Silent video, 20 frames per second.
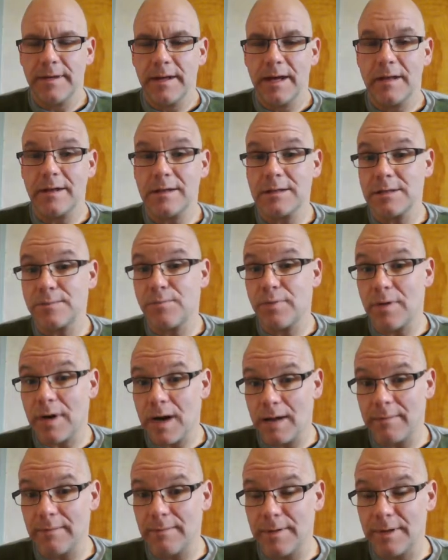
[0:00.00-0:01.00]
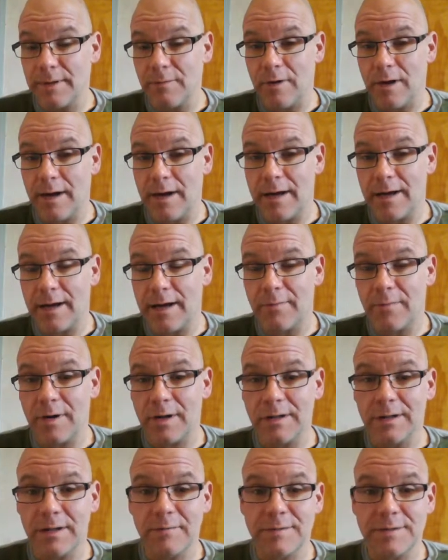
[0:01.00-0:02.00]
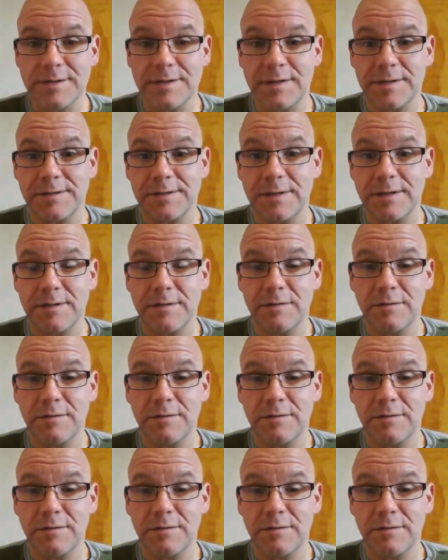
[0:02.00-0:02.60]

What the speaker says: And this is probably why I'm a little resistant